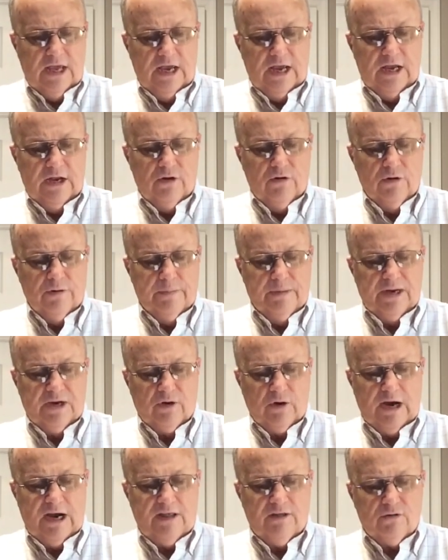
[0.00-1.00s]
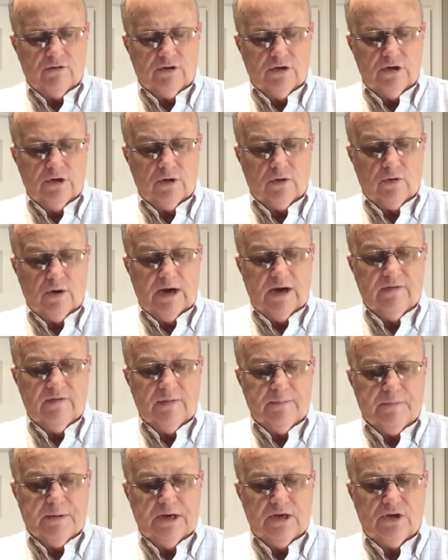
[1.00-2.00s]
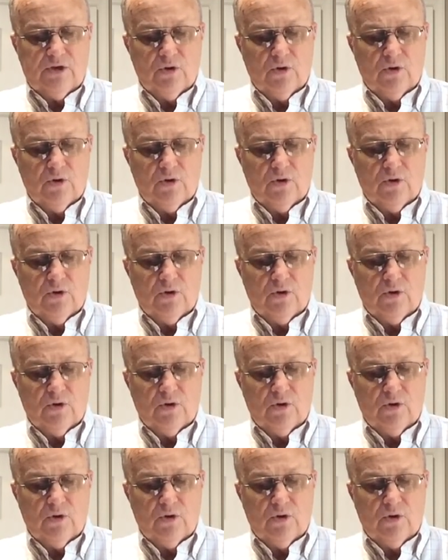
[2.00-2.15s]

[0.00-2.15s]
and you will be gathered to your grave in peace.